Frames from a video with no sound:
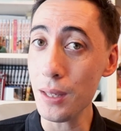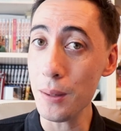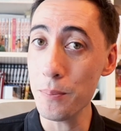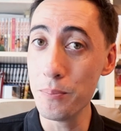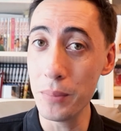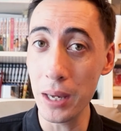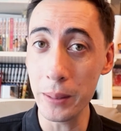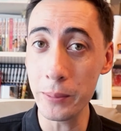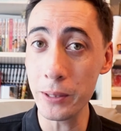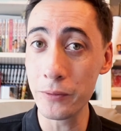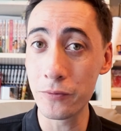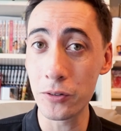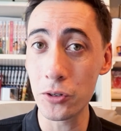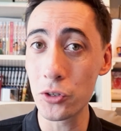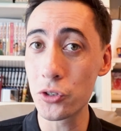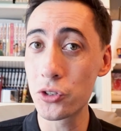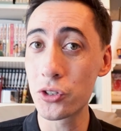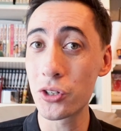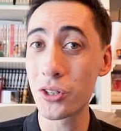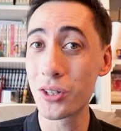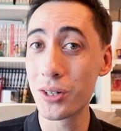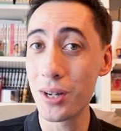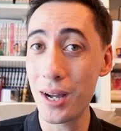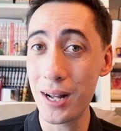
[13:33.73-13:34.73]
maybe for a
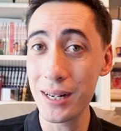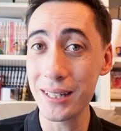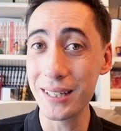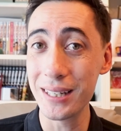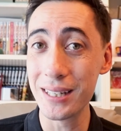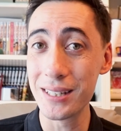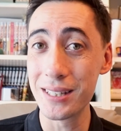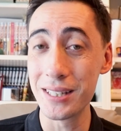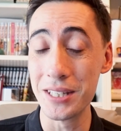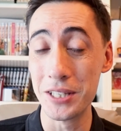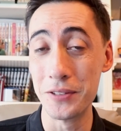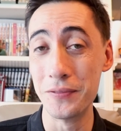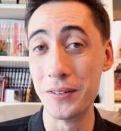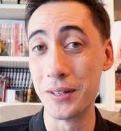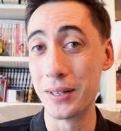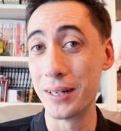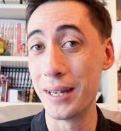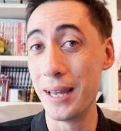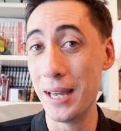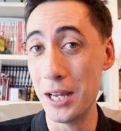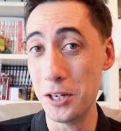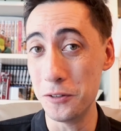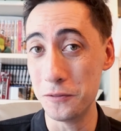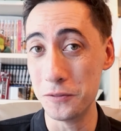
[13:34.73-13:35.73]
certain audience, it's
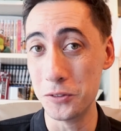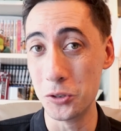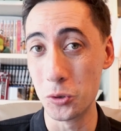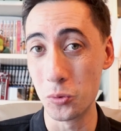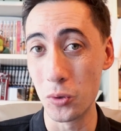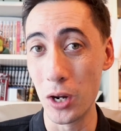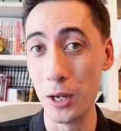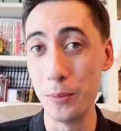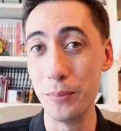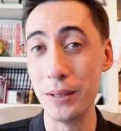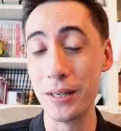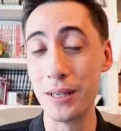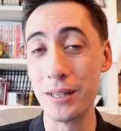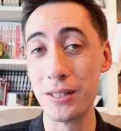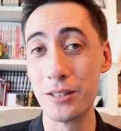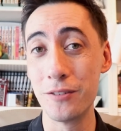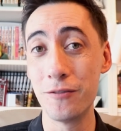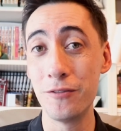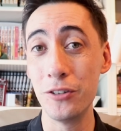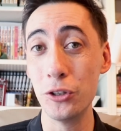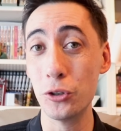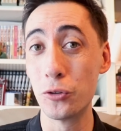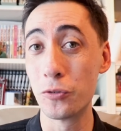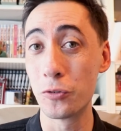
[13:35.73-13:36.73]
very helpful, right? Because
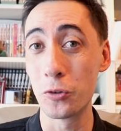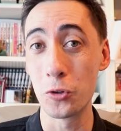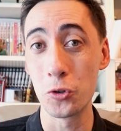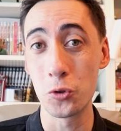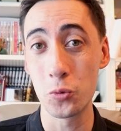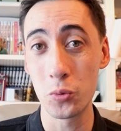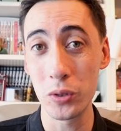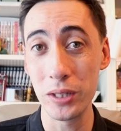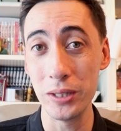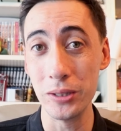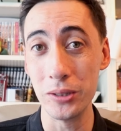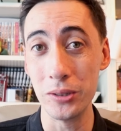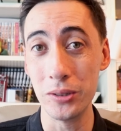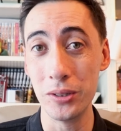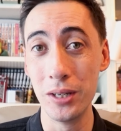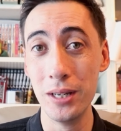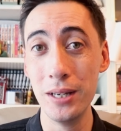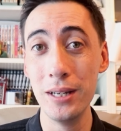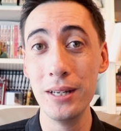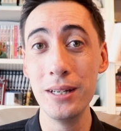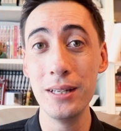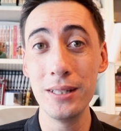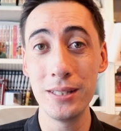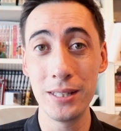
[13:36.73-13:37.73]
feel versus real
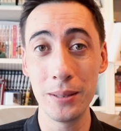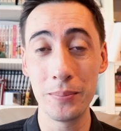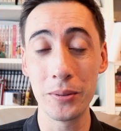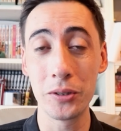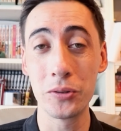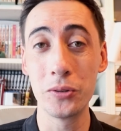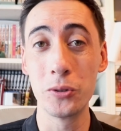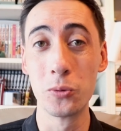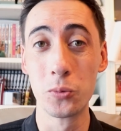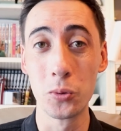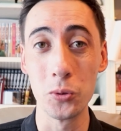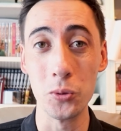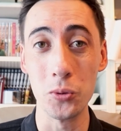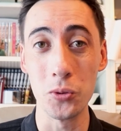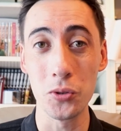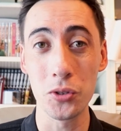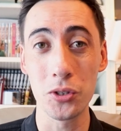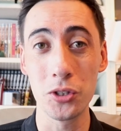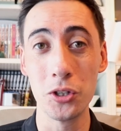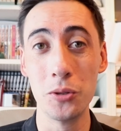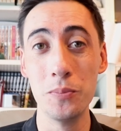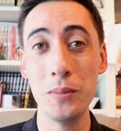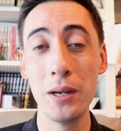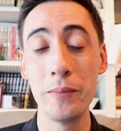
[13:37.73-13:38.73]
typically rules.
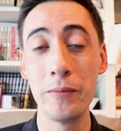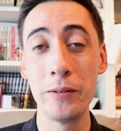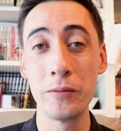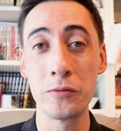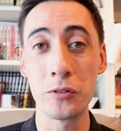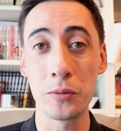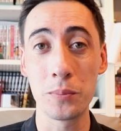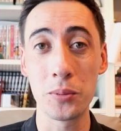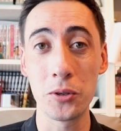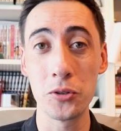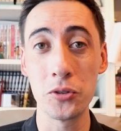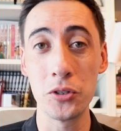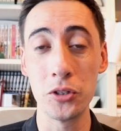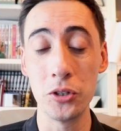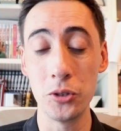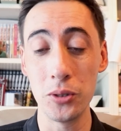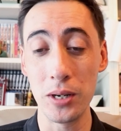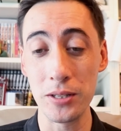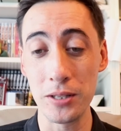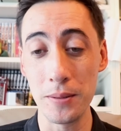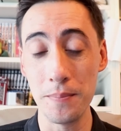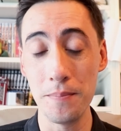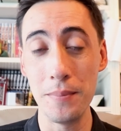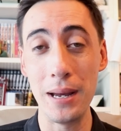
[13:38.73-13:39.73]
So maybe for a person who
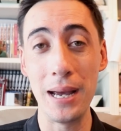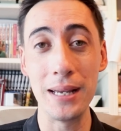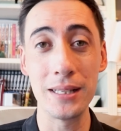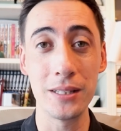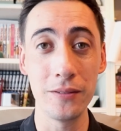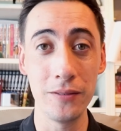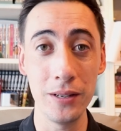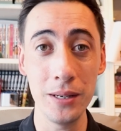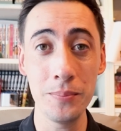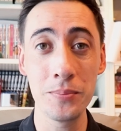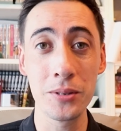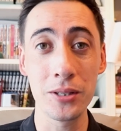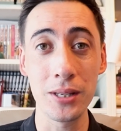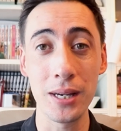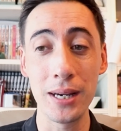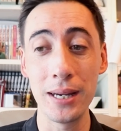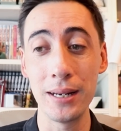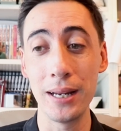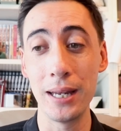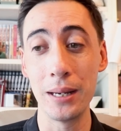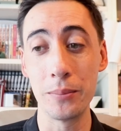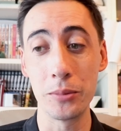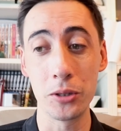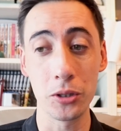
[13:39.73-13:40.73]
has a massive hip
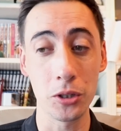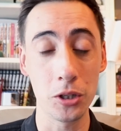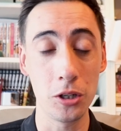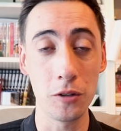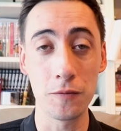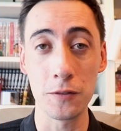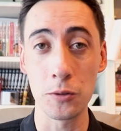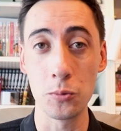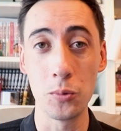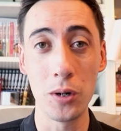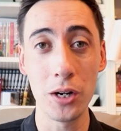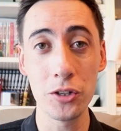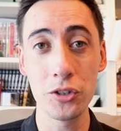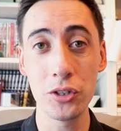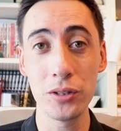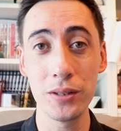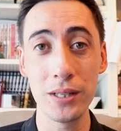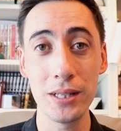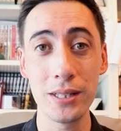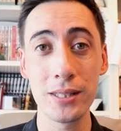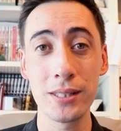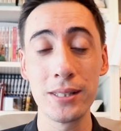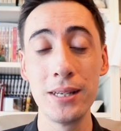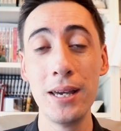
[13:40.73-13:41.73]
slide, amateur golfer watching
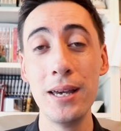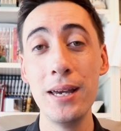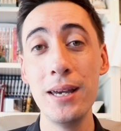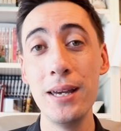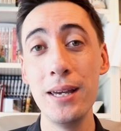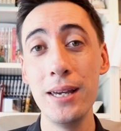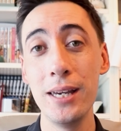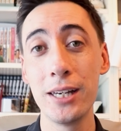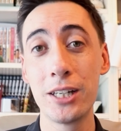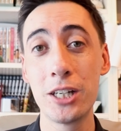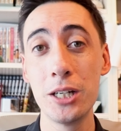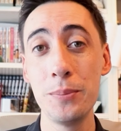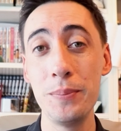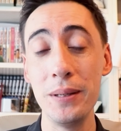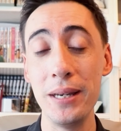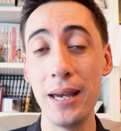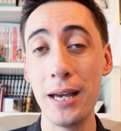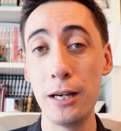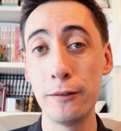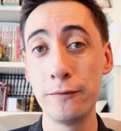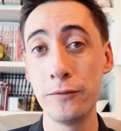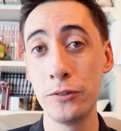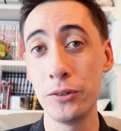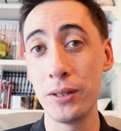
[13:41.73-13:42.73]
this, it could be
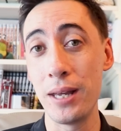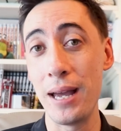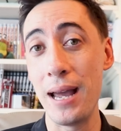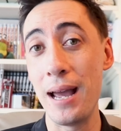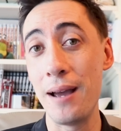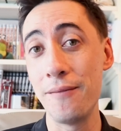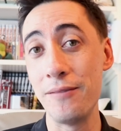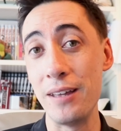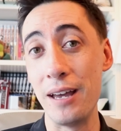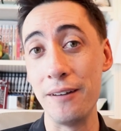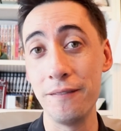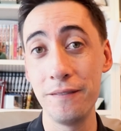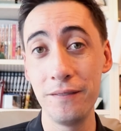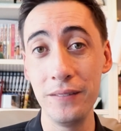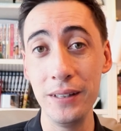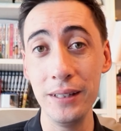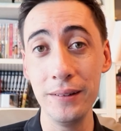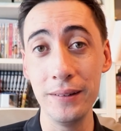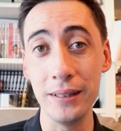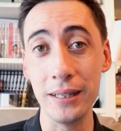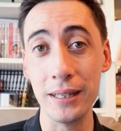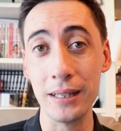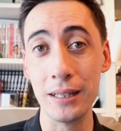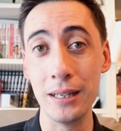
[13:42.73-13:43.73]
helpful to have that
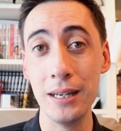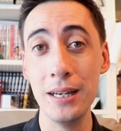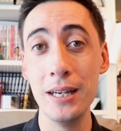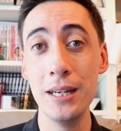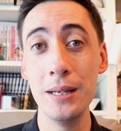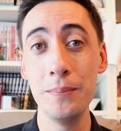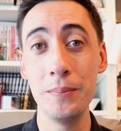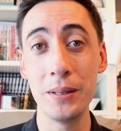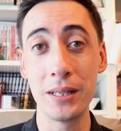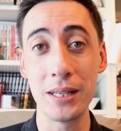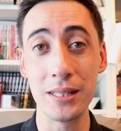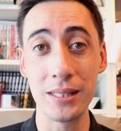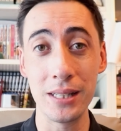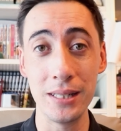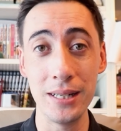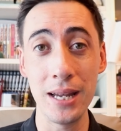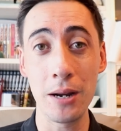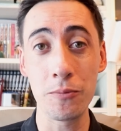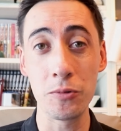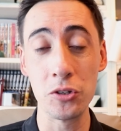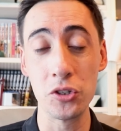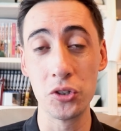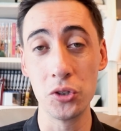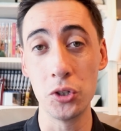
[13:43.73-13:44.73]
feeling because the
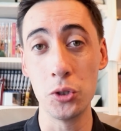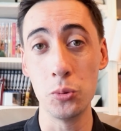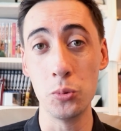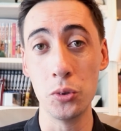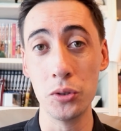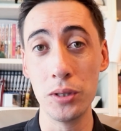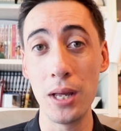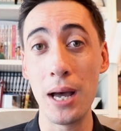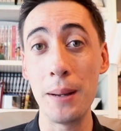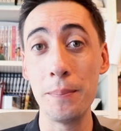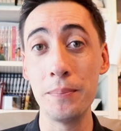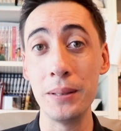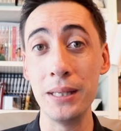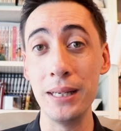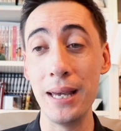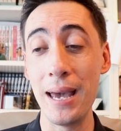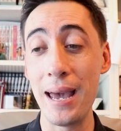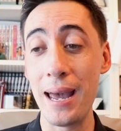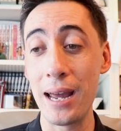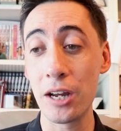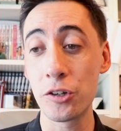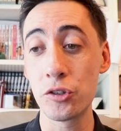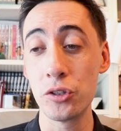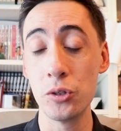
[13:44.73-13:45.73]
net result will not be
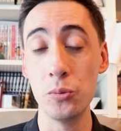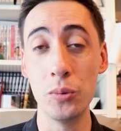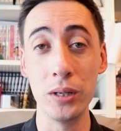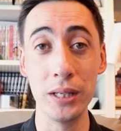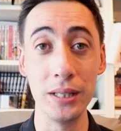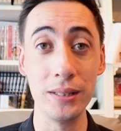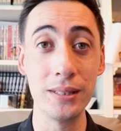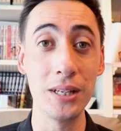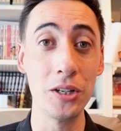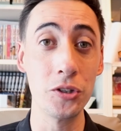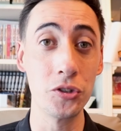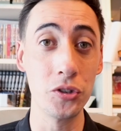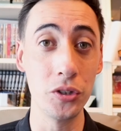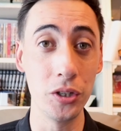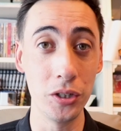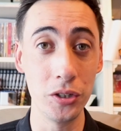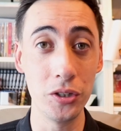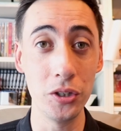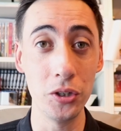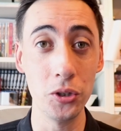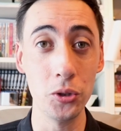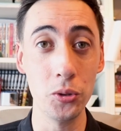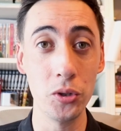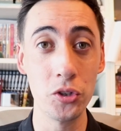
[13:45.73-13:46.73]
actually what he tells you to
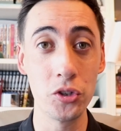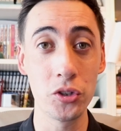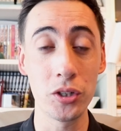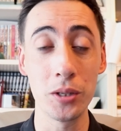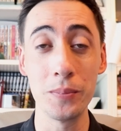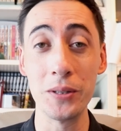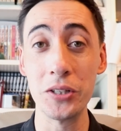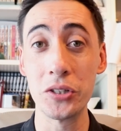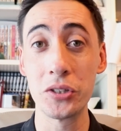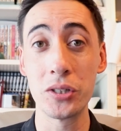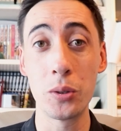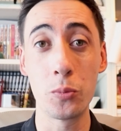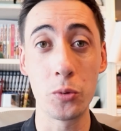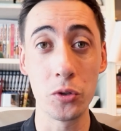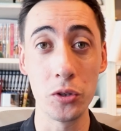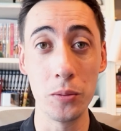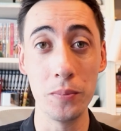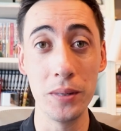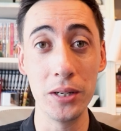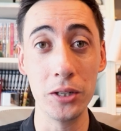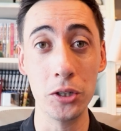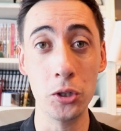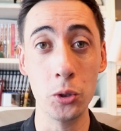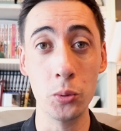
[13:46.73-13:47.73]
do. It's going to be somewhere in
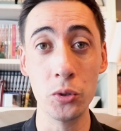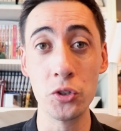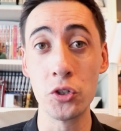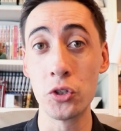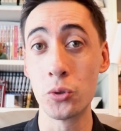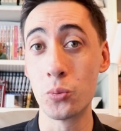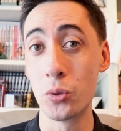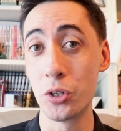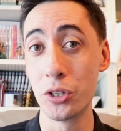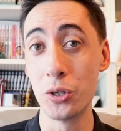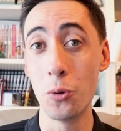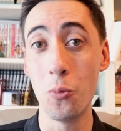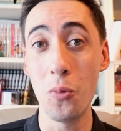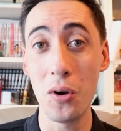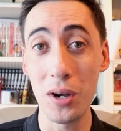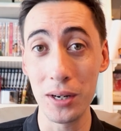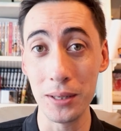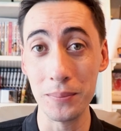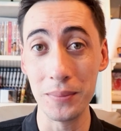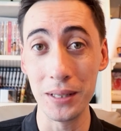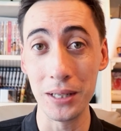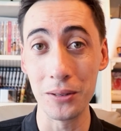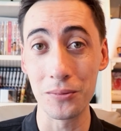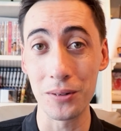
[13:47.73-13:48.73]
the middle, which is where you'll
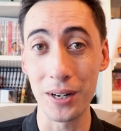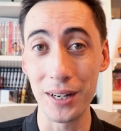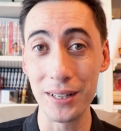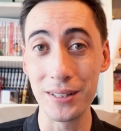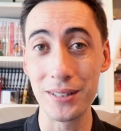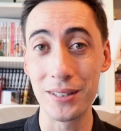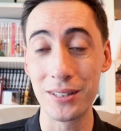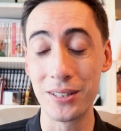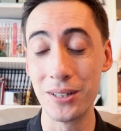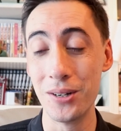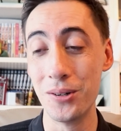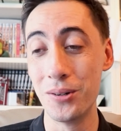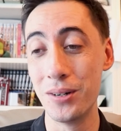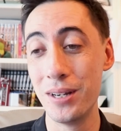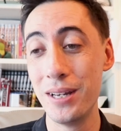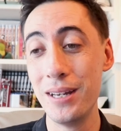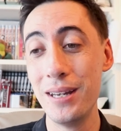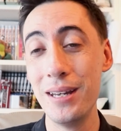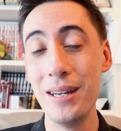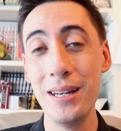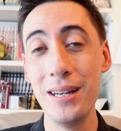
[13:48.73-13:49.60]
want to be, right? So